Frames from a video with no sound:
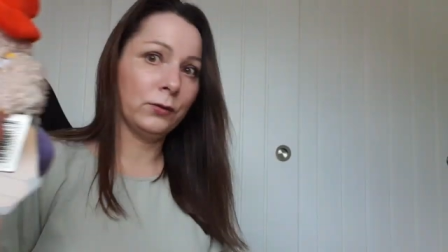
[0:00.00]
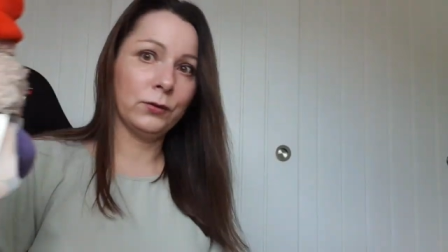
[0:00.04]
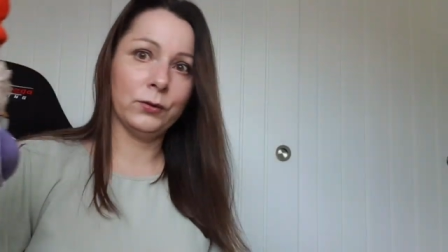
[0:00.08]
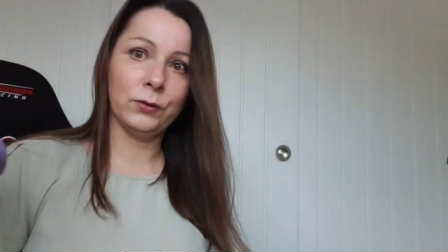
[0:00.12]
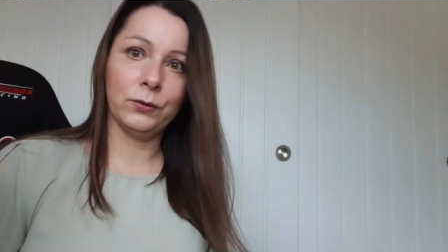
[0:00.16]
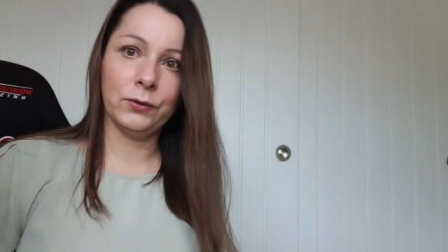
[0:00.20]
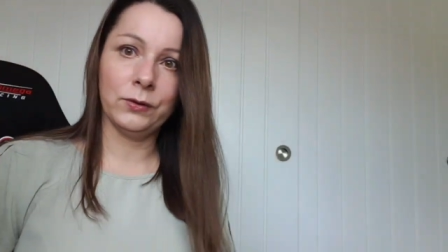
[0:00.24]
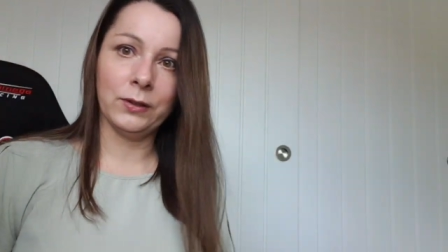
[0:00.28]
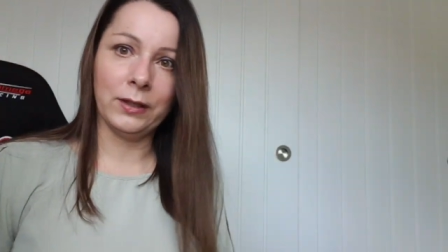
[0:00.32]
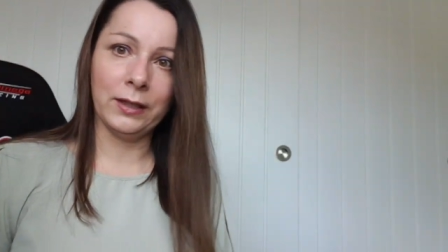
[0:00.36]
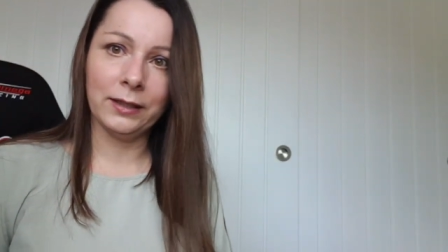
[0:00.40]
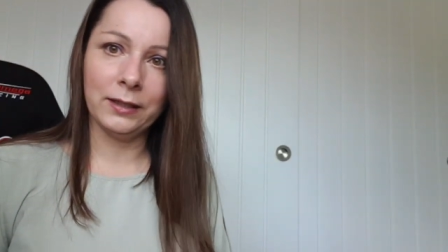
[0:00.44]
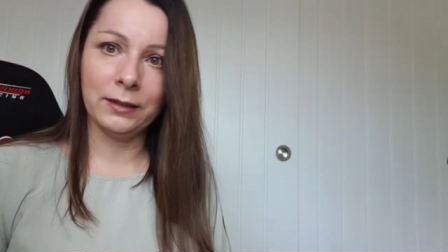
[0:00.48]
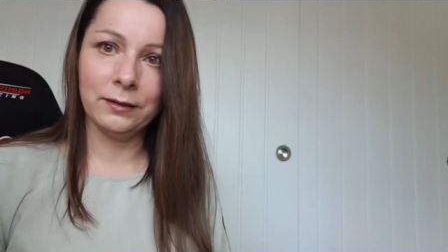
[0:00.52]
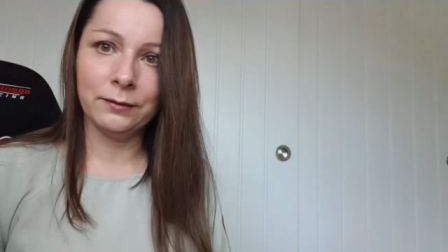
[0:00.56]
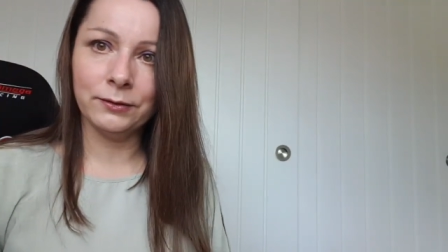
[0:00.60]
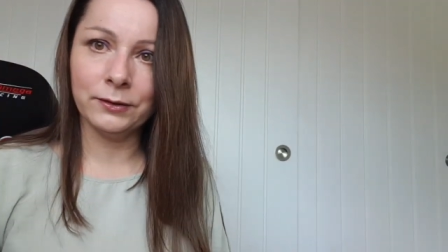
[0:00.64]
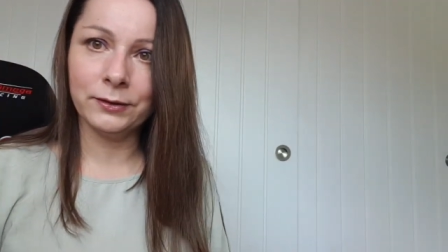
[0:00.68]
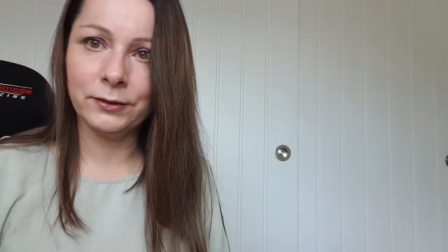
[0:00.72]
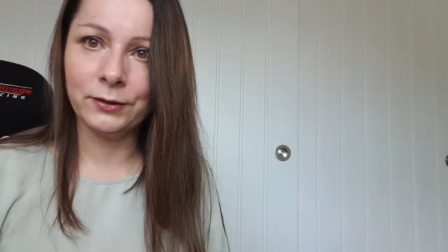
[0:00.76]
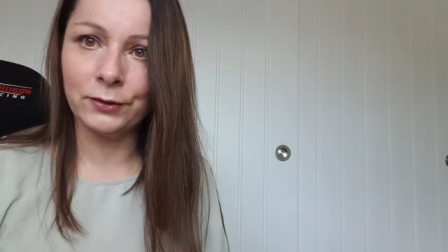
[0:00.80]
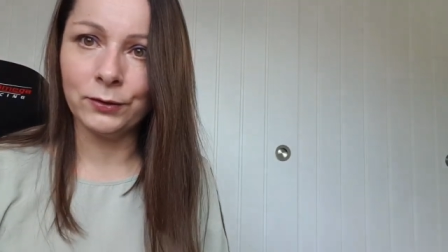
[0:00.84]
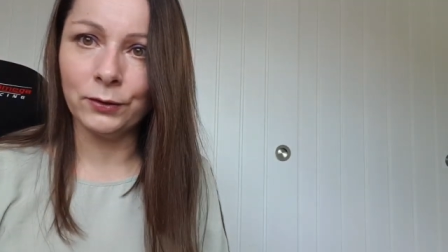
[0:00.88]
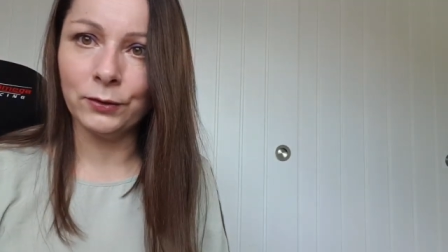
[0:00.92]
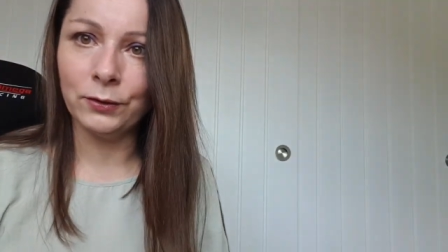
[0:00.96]
sort out the
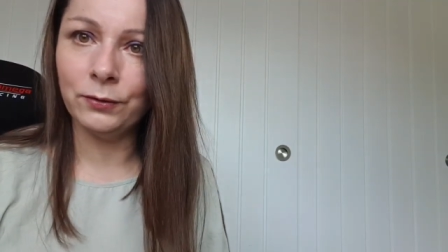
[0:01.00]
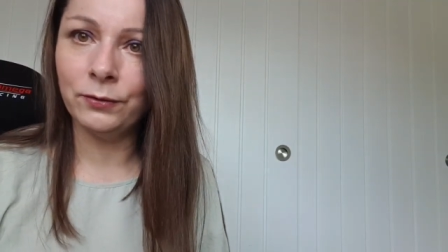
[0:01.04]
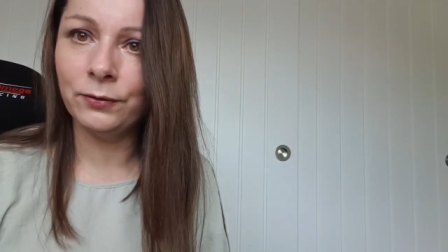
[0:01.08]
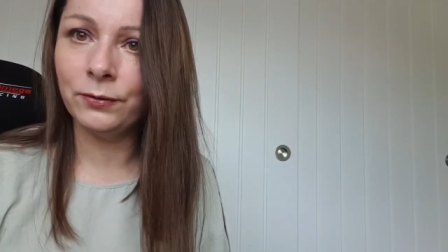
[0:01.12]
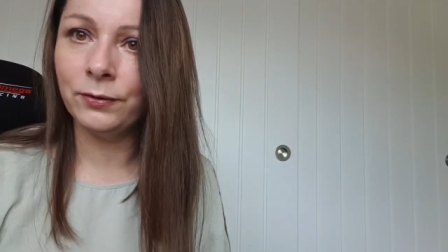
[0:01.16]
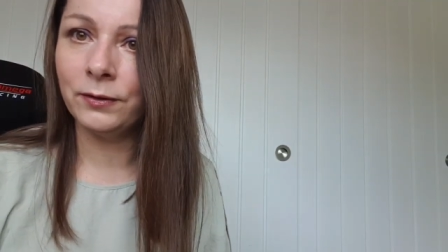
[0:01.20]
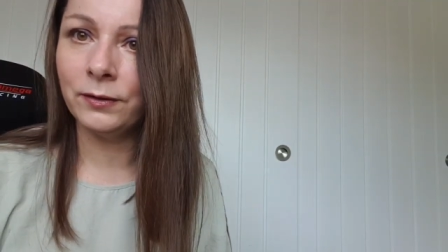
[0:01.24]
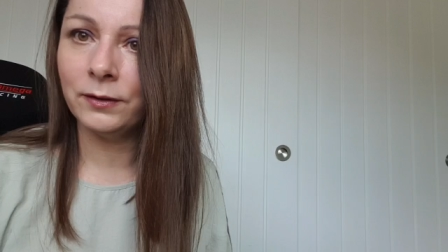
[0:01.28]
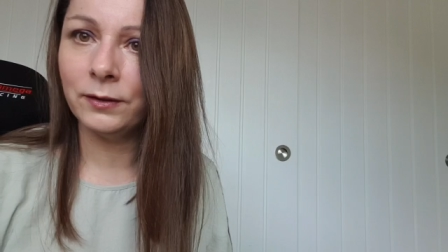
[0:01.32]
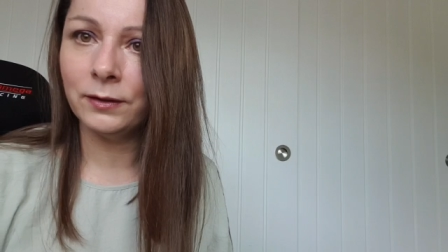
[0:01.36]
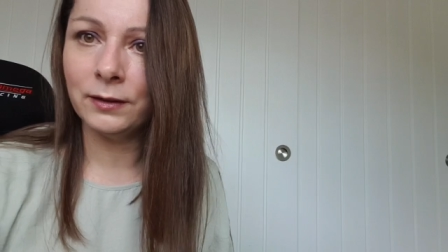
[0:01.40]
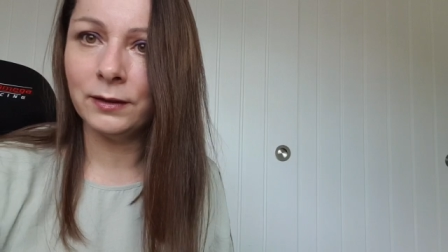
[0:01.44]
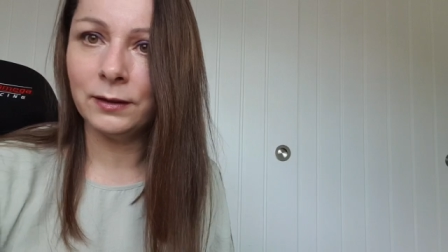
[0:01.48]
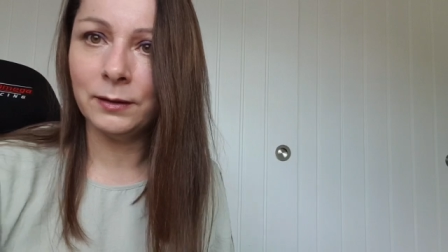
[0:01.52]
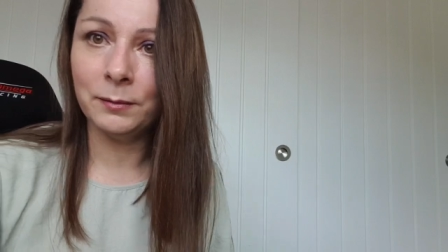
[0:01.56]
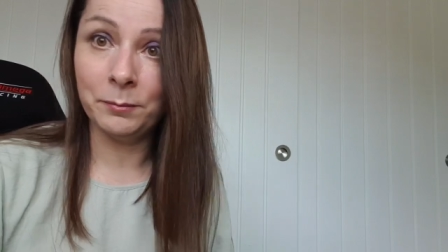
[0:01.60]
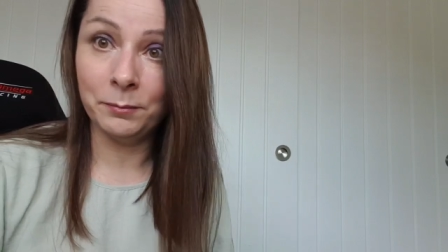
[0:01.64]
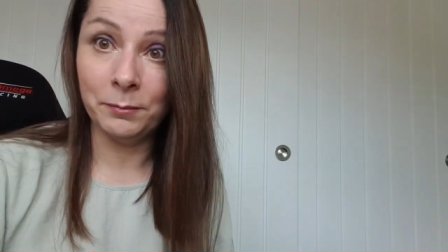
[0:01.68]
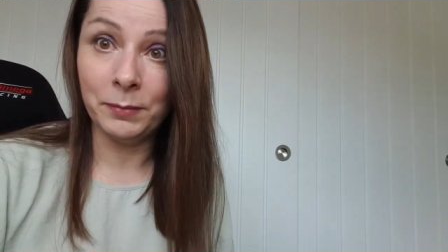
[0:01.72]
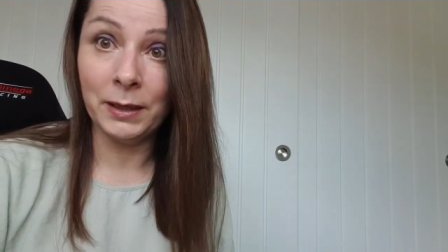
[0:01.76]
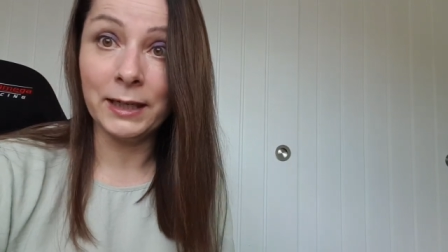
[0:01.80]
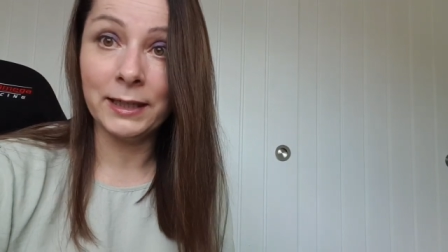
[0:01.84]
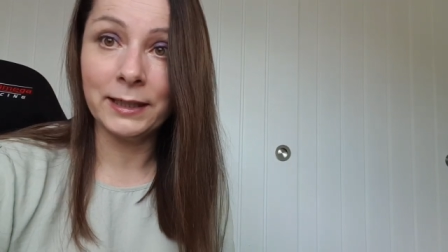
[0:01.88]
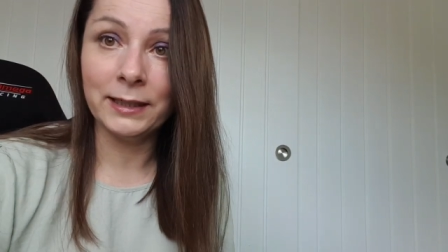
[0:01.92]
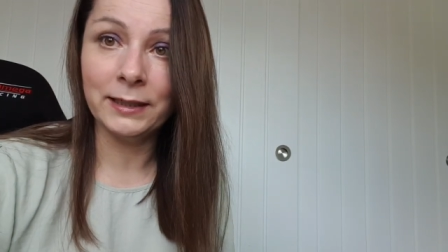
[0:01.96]
other stuff
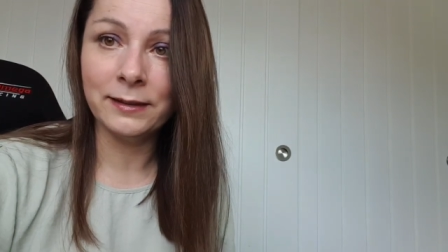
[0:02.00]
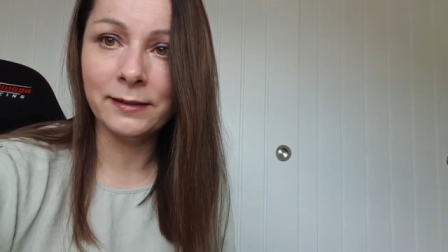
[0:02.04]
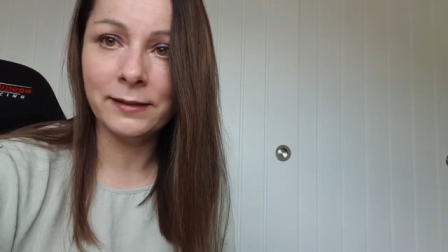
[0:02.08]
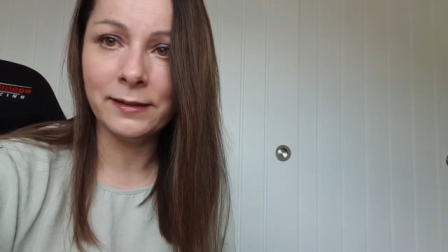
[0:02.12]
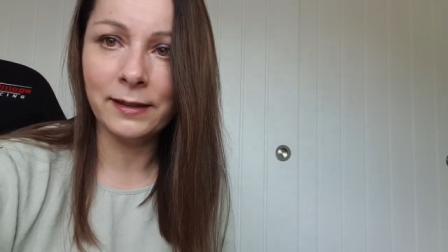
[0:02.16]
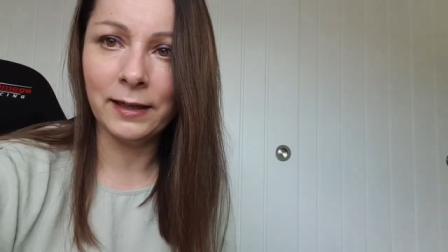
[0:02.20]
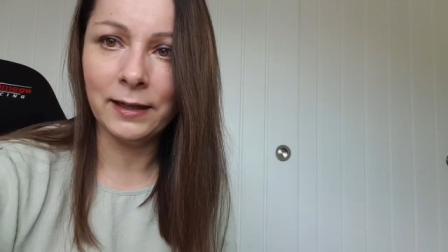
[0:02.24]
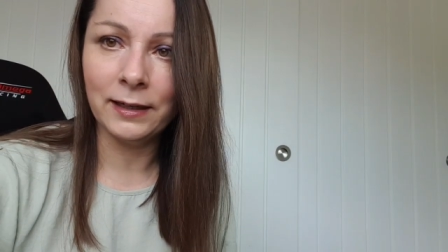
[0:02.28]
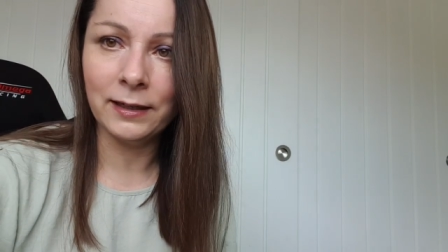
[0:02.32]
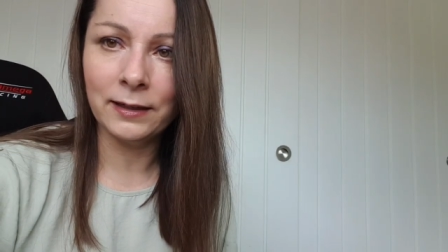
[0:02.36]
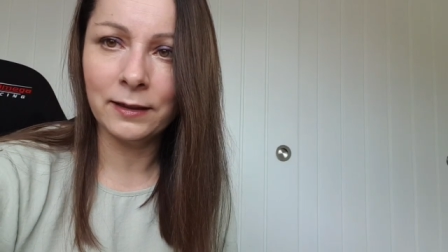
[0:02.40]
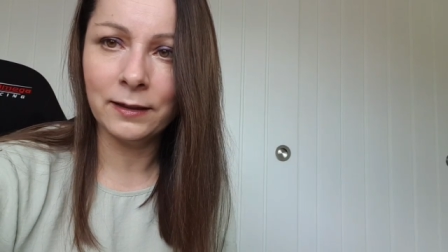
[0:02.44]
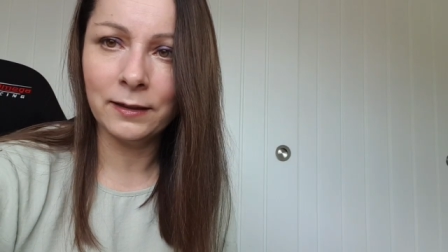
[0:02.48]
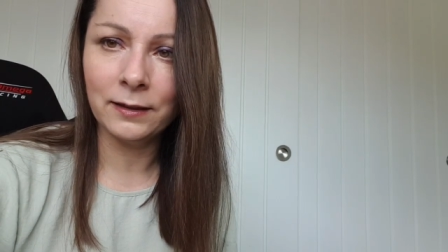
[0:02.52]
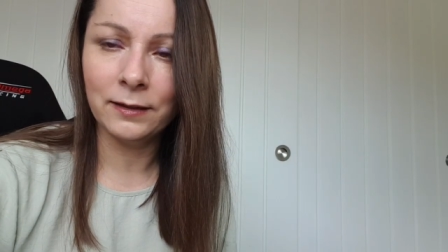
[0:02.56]
and back in a sec